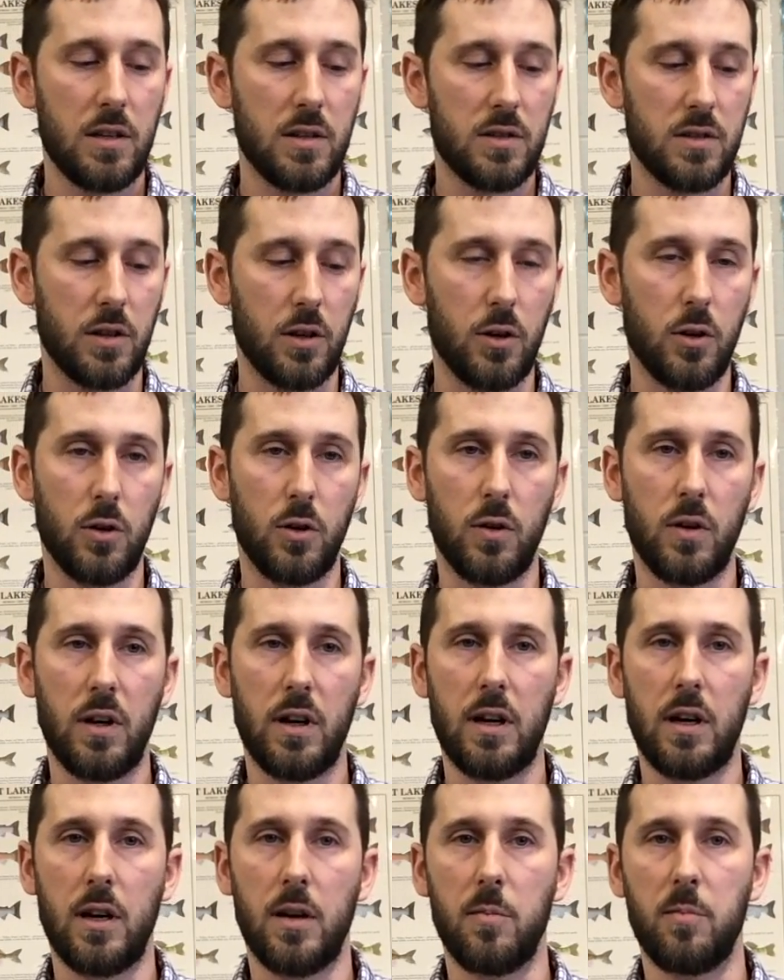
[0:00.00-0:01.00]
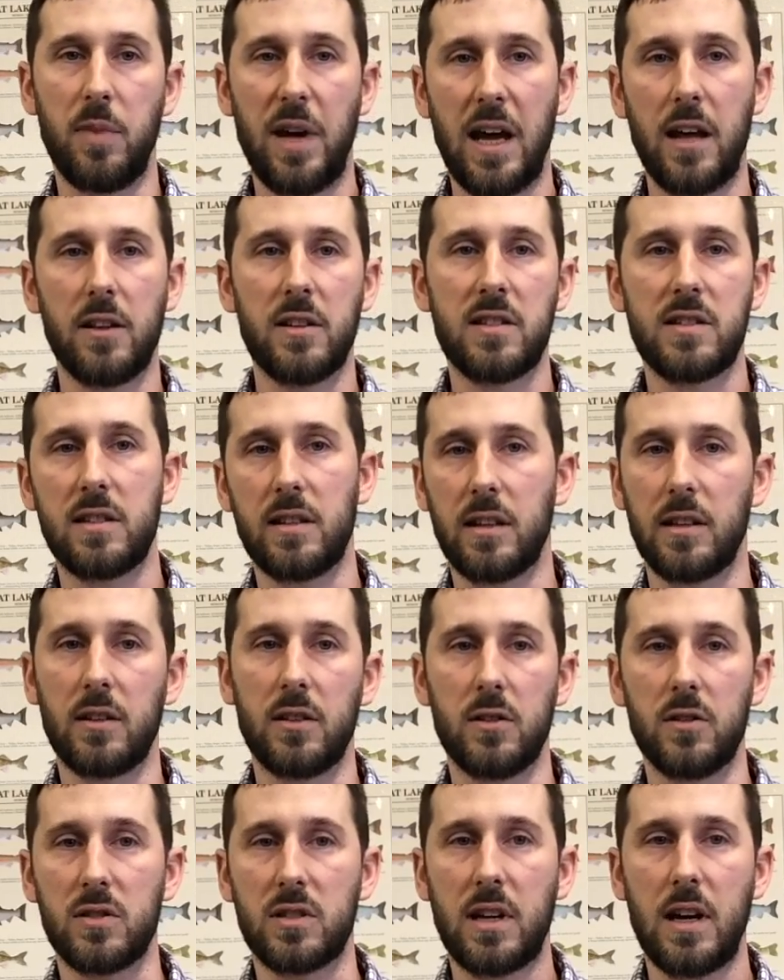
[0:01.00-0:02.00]
So balancing
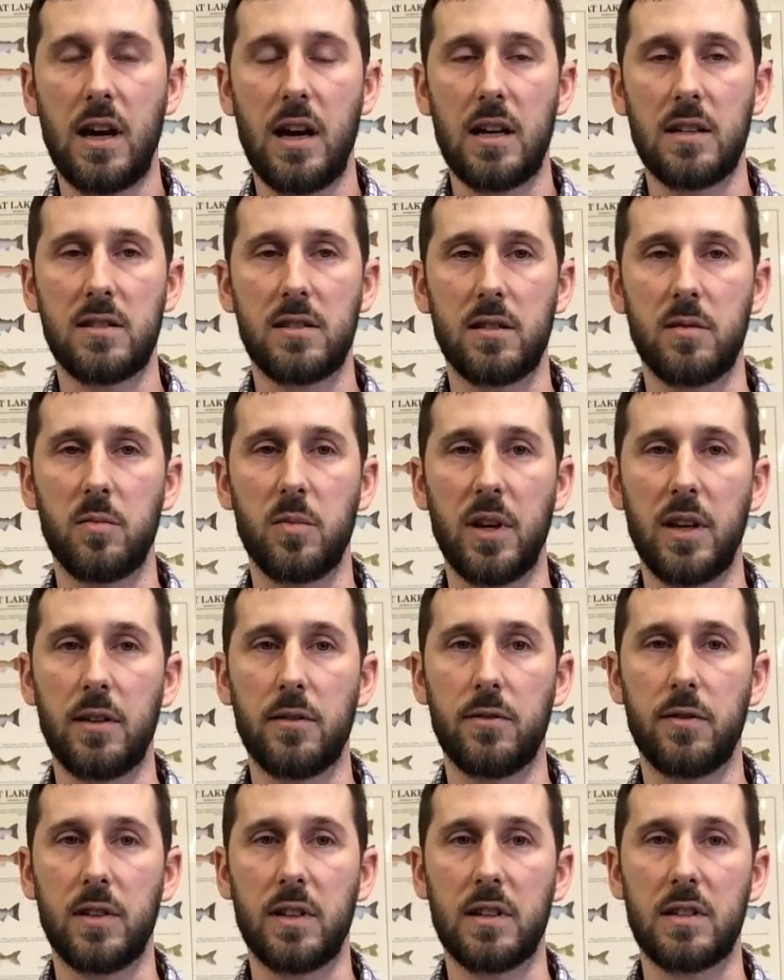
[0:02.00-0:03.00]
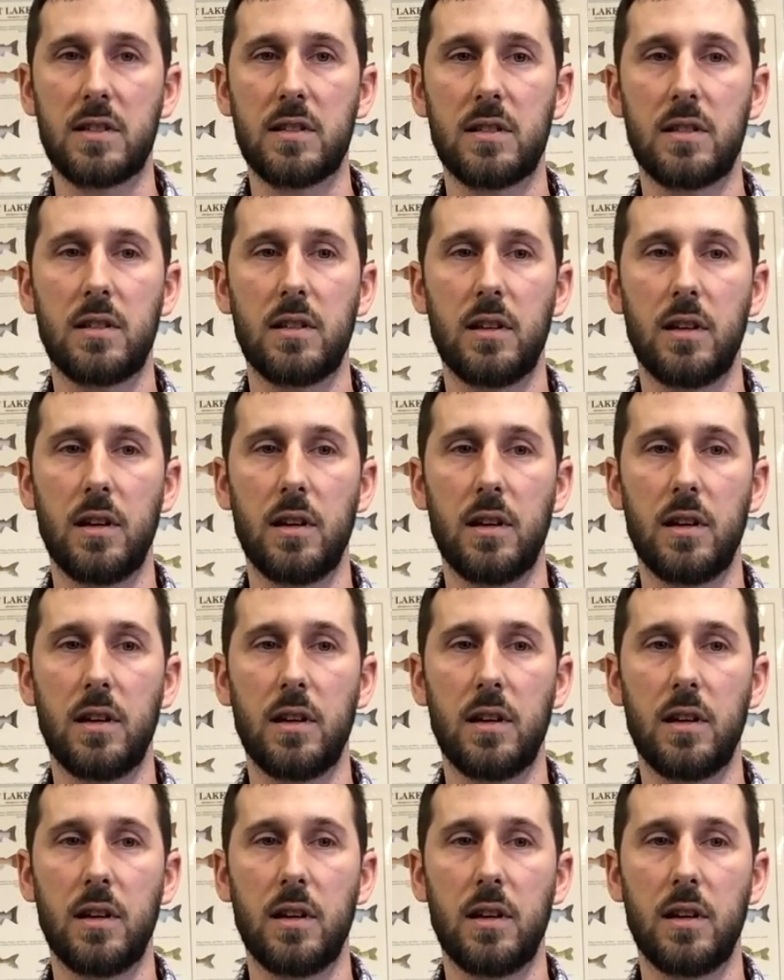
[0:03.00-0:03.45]
those costs and benefits